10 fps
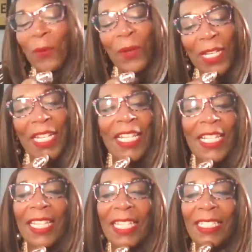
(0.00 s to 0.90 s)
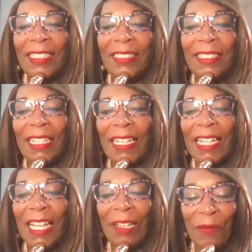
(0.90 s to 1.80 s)
one of the things
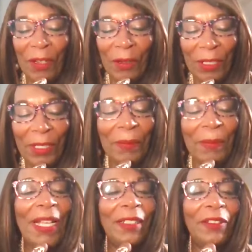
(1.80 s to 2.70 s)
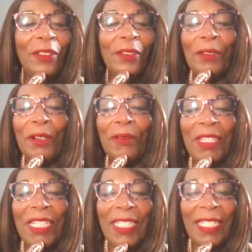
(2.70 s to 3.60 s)
I've noted about you
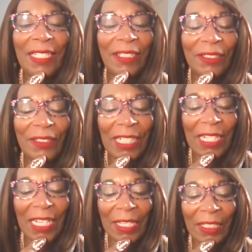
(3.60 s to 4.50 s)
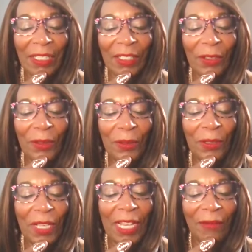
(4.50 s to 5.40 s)
over the years,
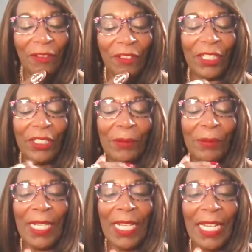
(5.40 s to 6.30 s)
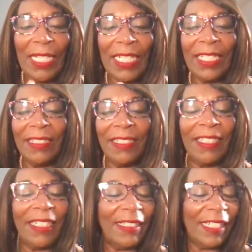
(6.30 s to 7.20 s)
you have just been
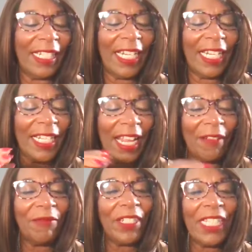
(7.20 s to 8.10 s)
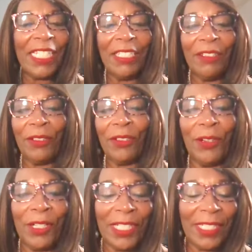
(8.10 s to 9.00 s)
consistent in everything you
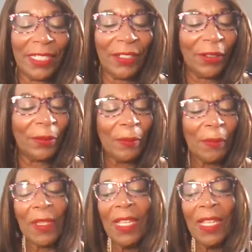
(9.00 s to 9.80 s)
started to do.